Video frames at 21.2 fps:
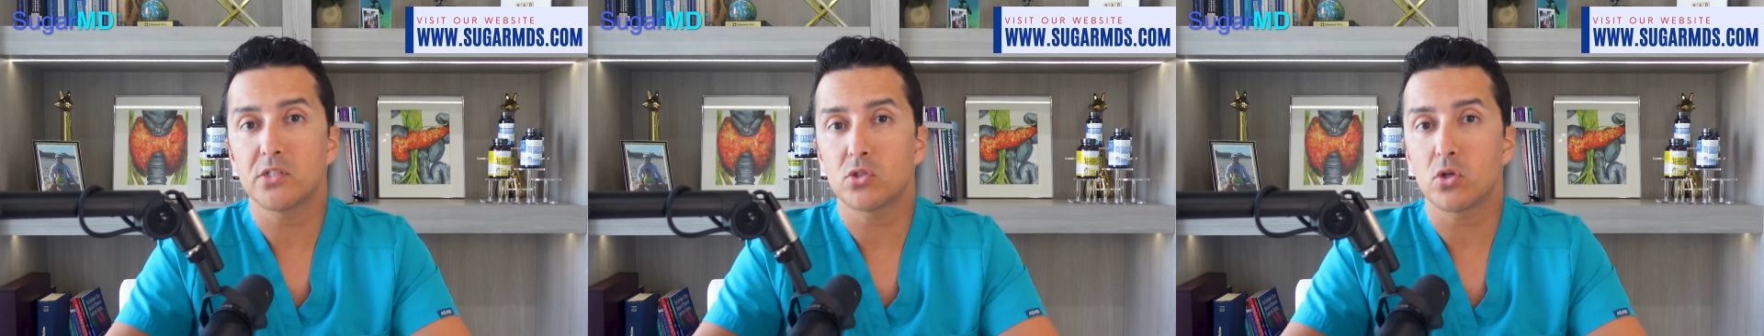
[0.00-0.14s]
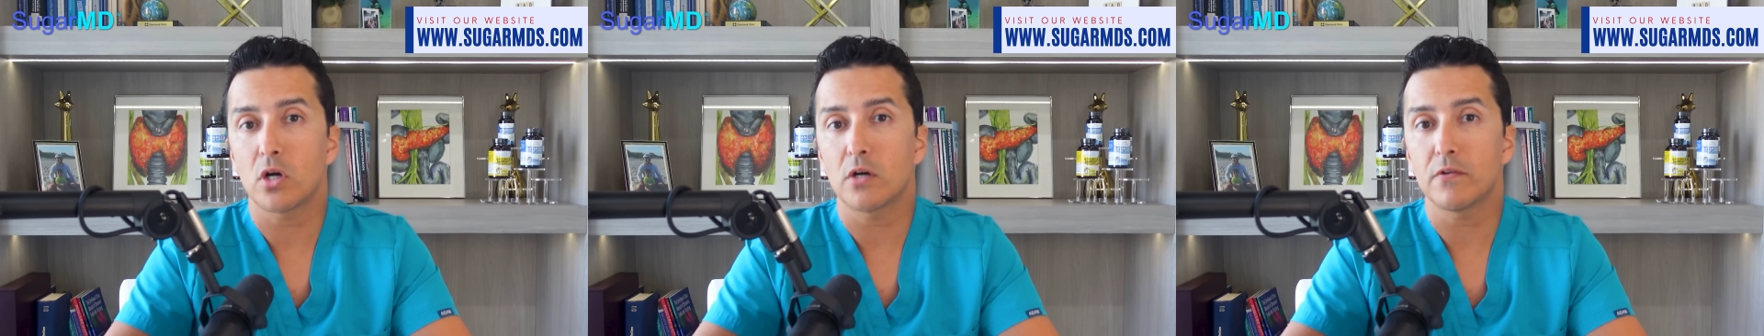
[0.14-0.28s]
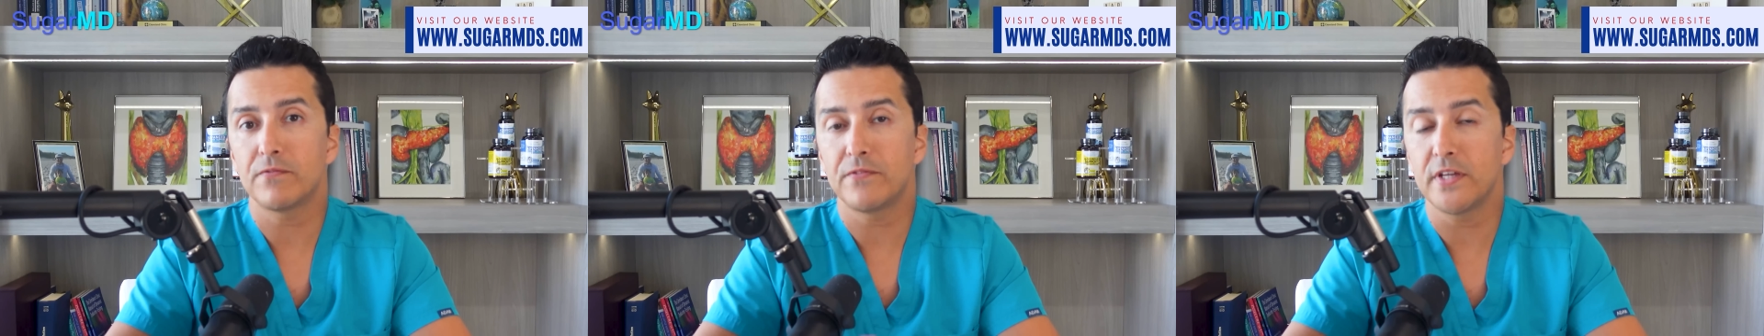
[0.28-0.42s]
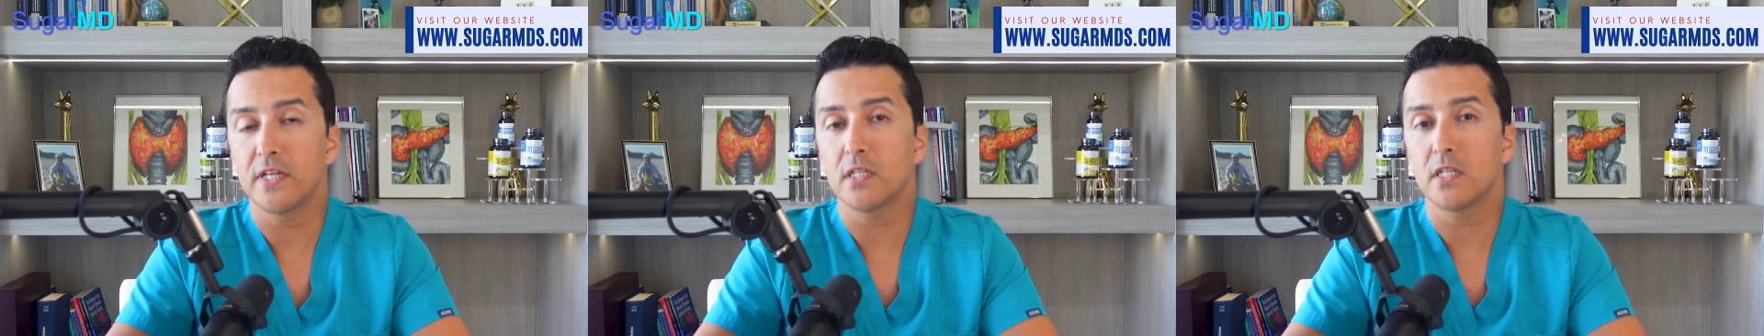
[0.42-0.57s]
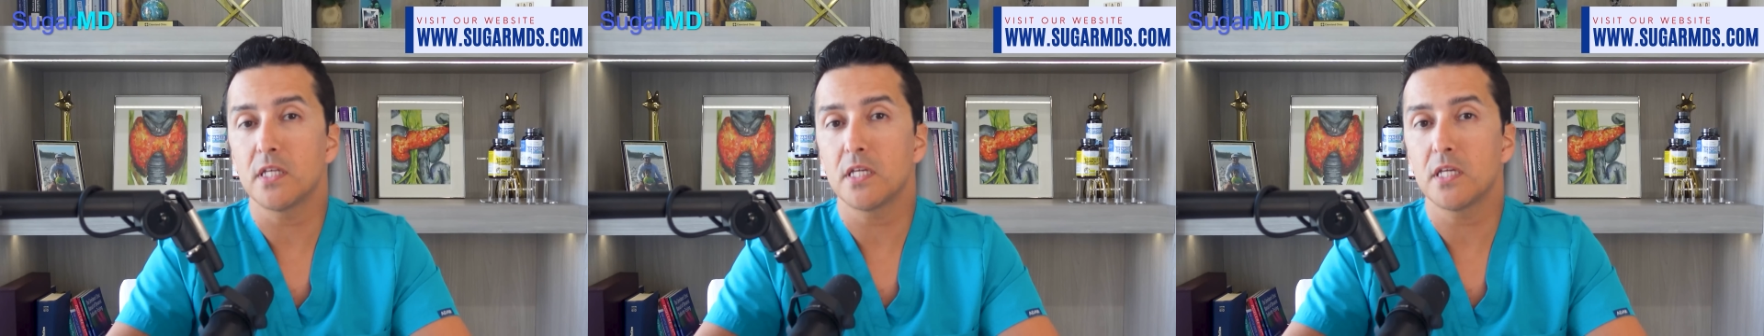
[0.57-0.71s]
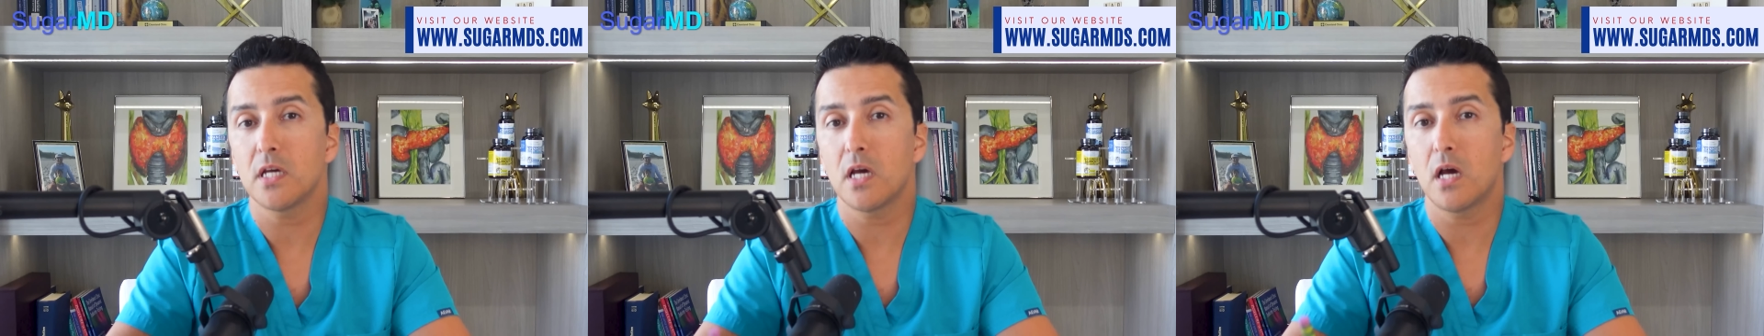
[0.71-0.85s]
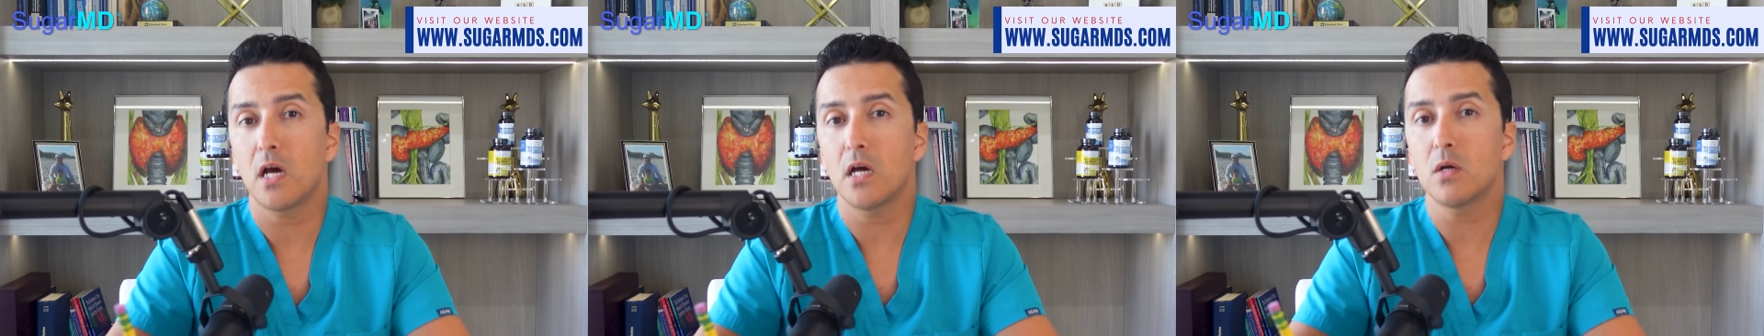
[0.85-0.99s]
start
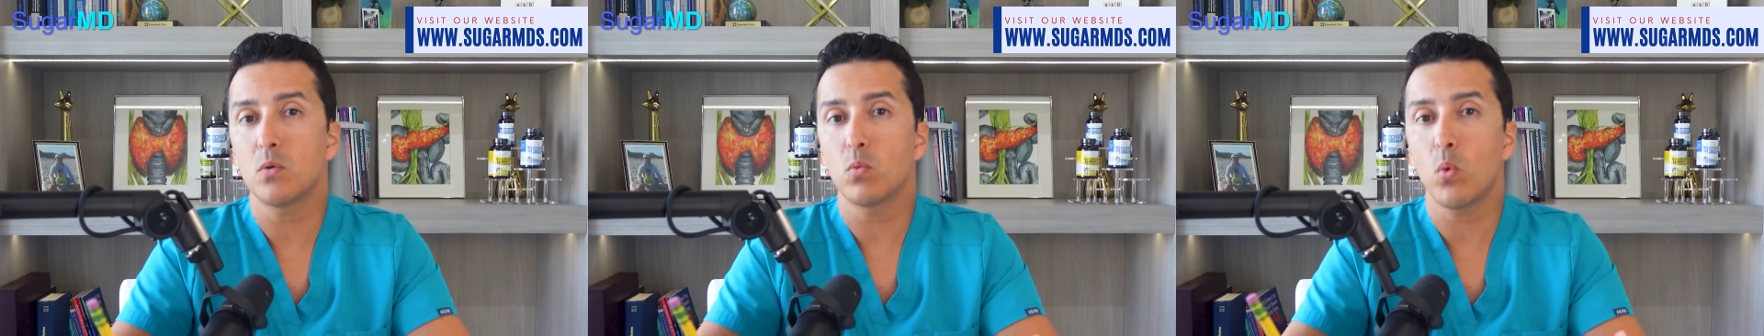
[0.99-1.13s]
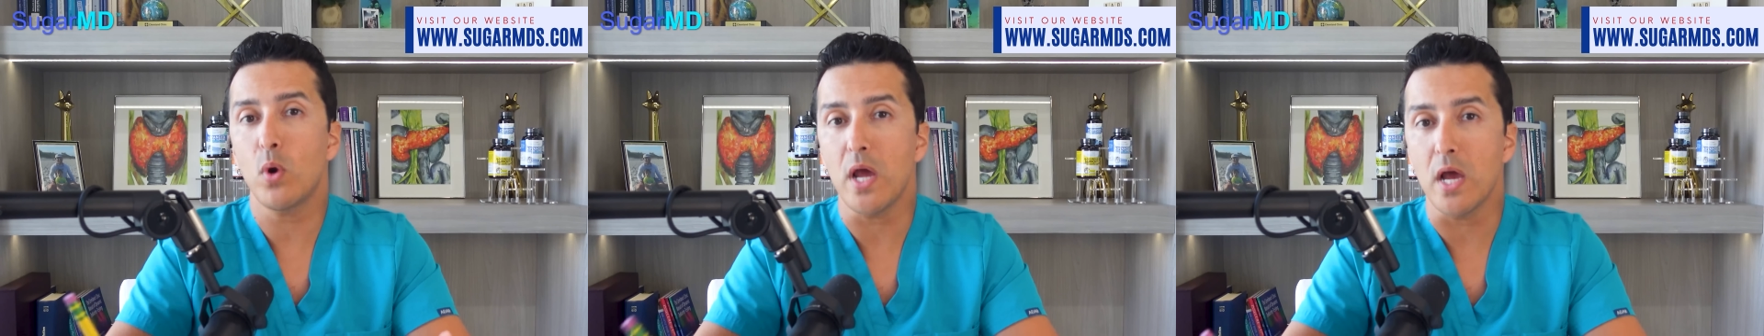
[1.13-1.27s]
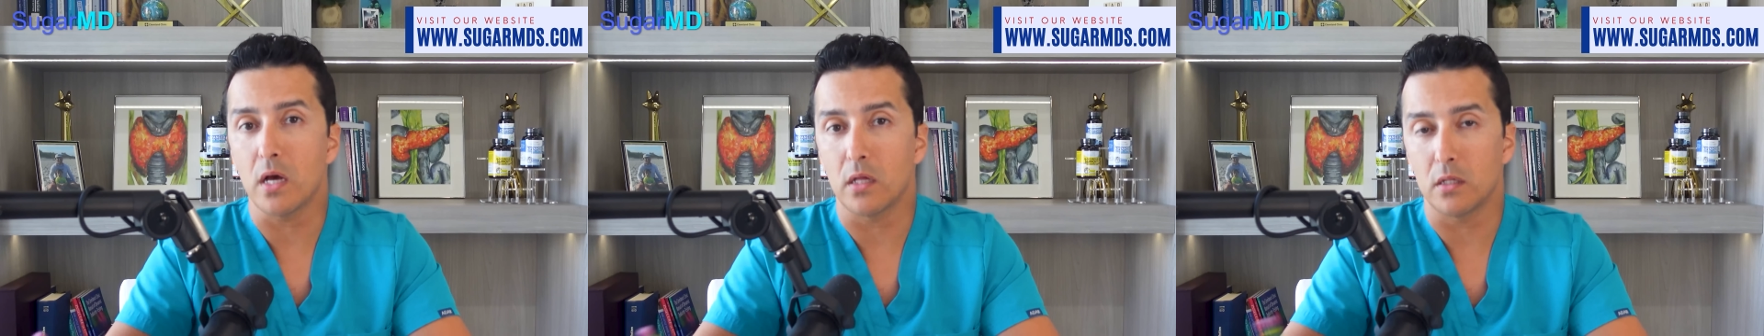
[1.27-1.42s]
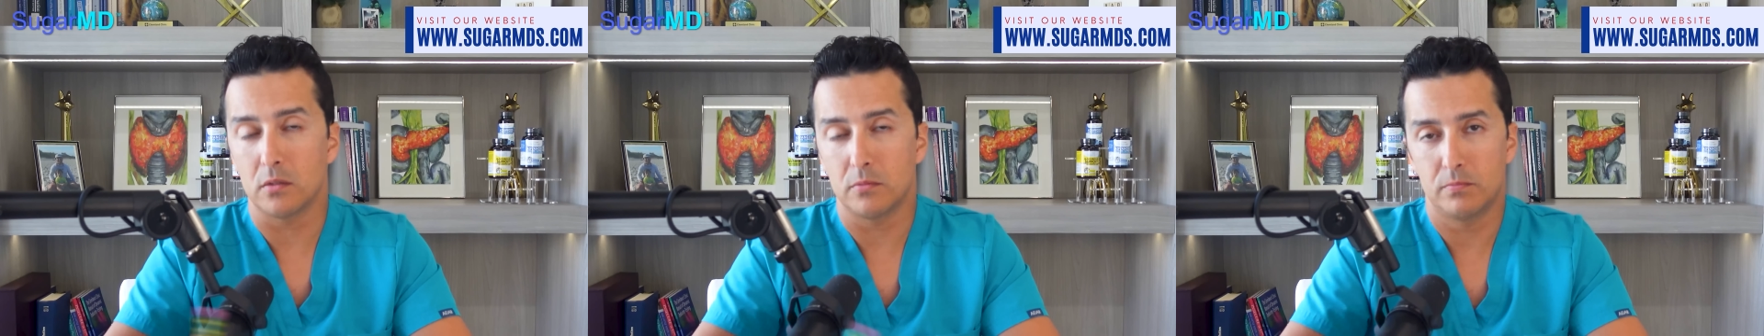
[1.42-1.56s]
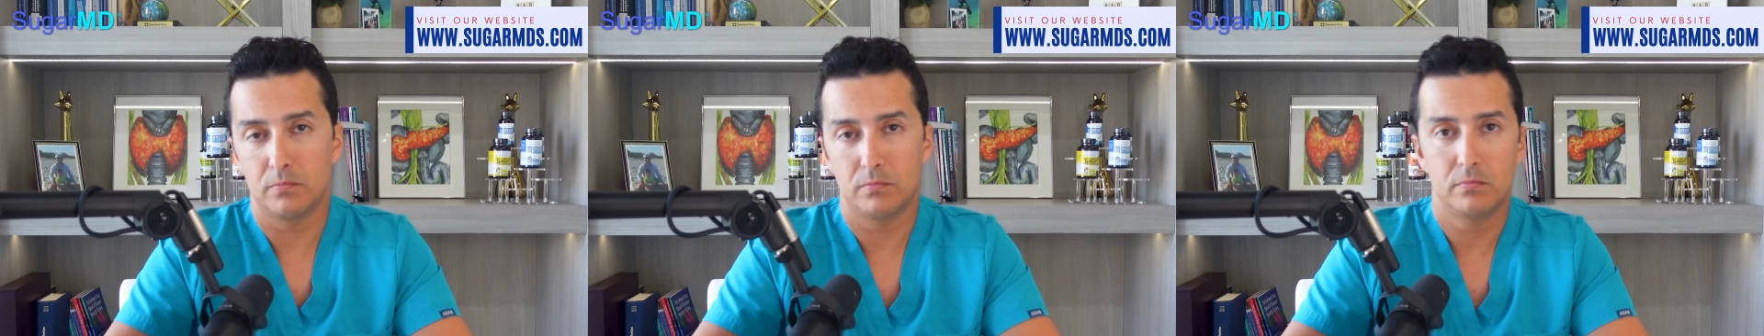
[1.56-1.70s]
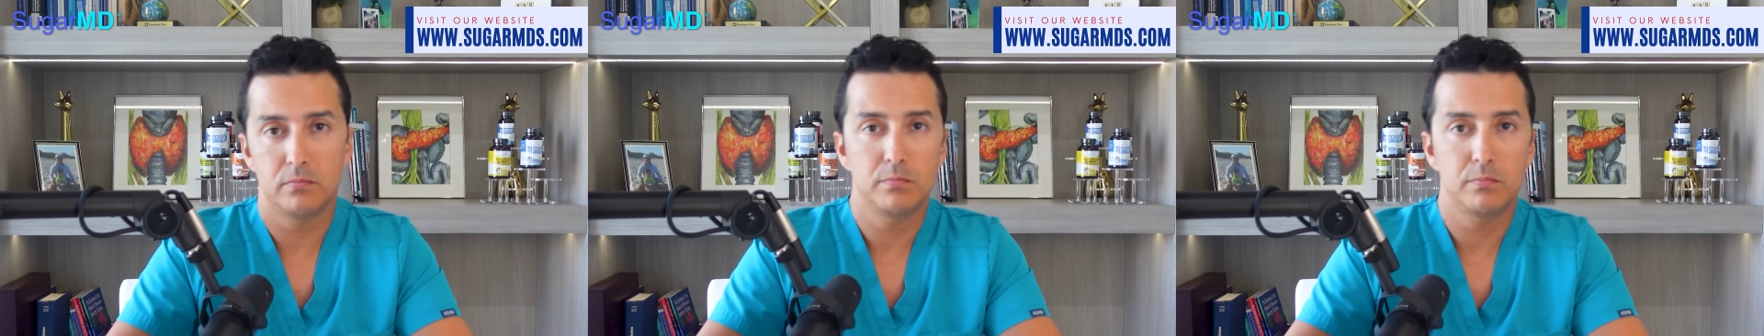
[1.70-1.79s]
feeling unwell.